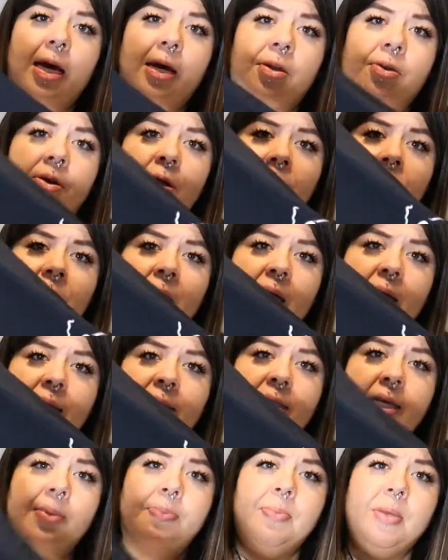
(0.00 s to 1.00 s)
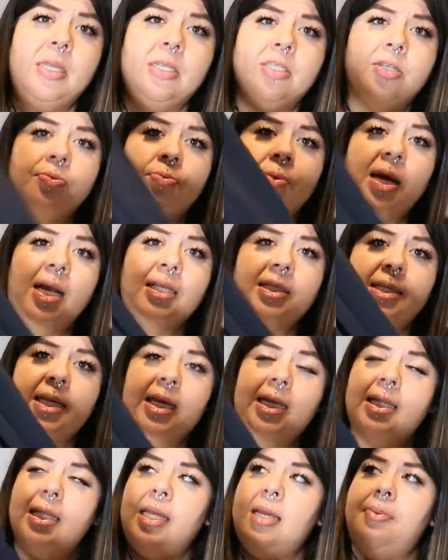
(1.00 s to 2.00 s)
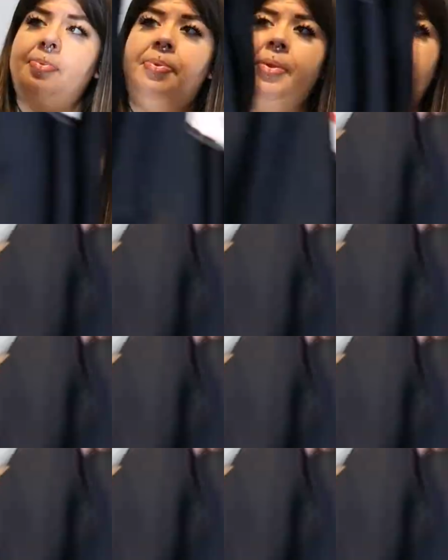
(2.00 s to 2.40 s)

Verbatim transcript: I don't know if you guys have been to Ross lately, but they